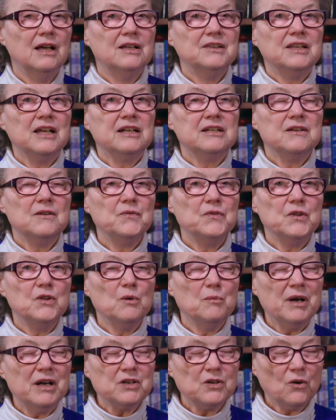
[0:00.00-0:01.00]
that
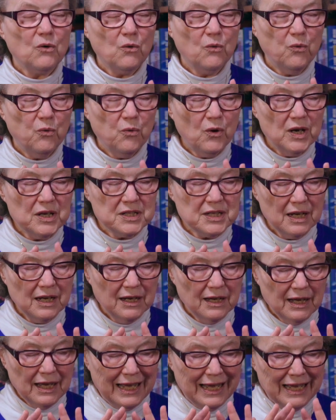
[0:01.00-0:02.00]
no matter what
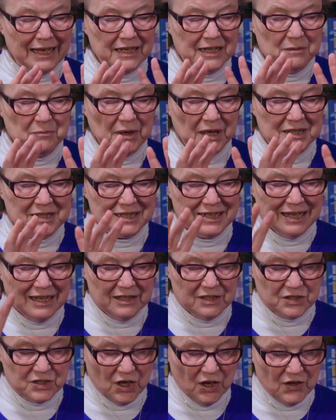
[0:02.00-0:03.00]
anybody
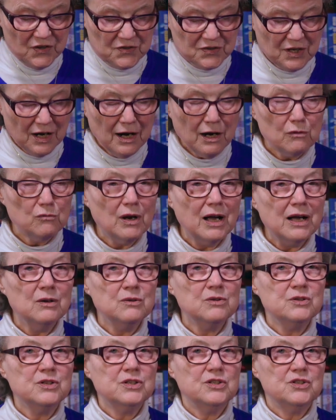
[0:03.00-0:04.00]
does
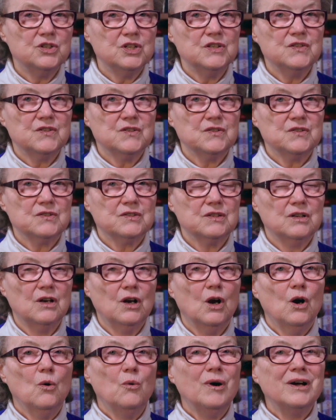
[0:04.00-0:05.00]
around Jesus,
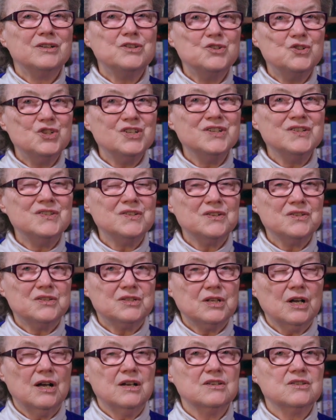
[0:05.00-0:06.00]
what Jesus
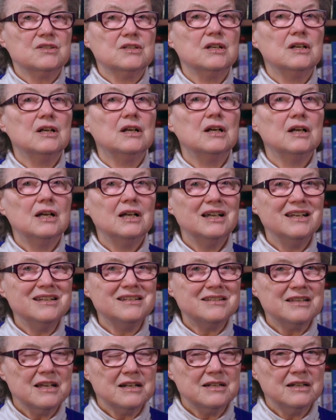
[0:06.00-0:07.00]
does
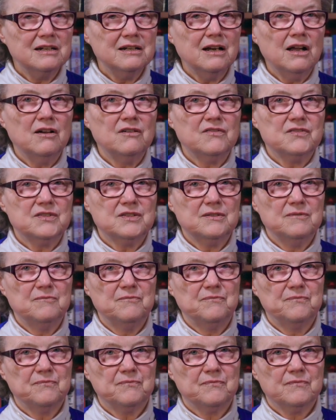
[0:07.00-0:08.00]
is that he loves.
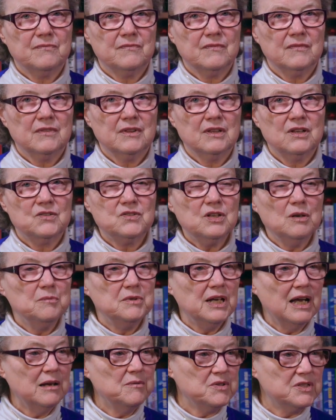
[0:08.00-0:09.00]

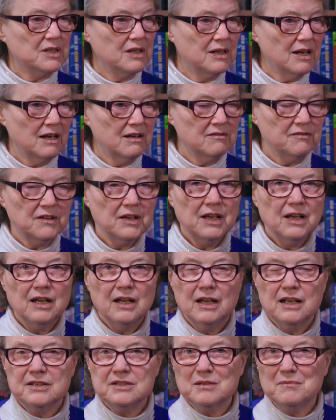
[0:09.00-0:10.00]
Sometimes the love
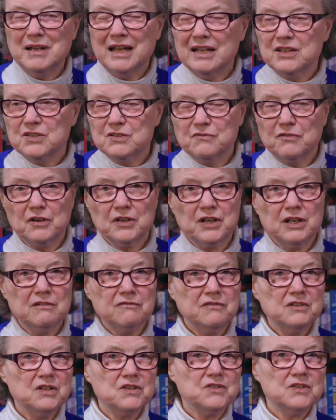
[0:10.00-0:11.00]
demands
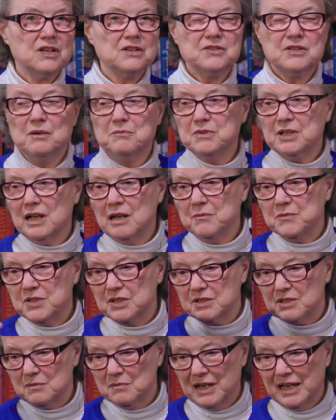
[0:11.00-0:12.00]
forgiveness. Sometimes
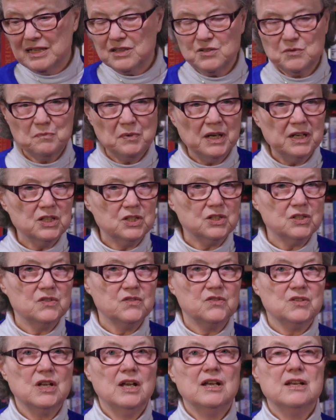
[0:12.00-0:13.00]
it demands
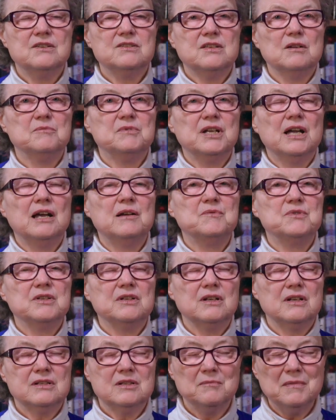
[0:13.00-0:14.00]
patience. Sometimes
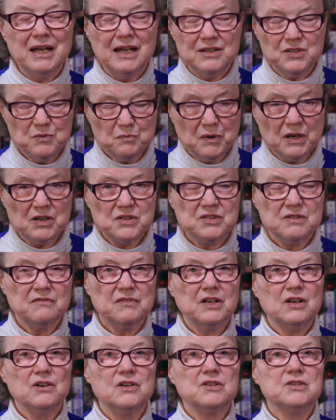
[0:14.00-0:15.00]
it demands
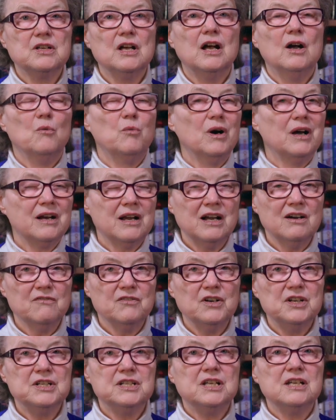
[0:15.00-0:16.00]
perseverance,
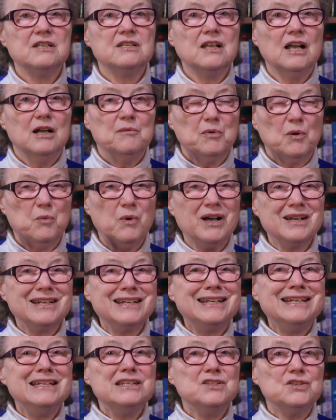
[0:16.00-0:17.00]
whatever it is. But what
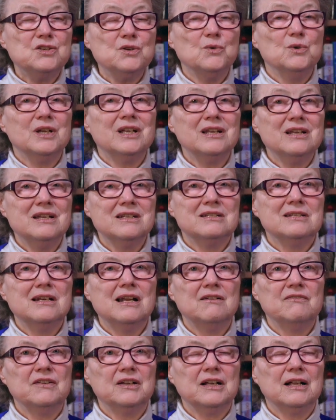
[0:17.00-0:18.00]
he's doing is
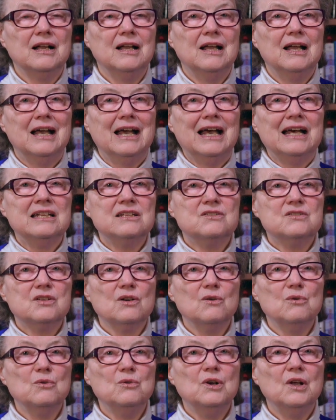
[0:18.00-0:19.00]
loving. And
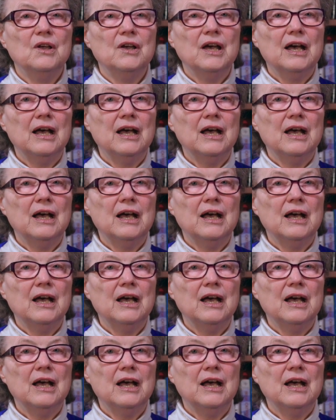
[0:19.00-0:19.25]
so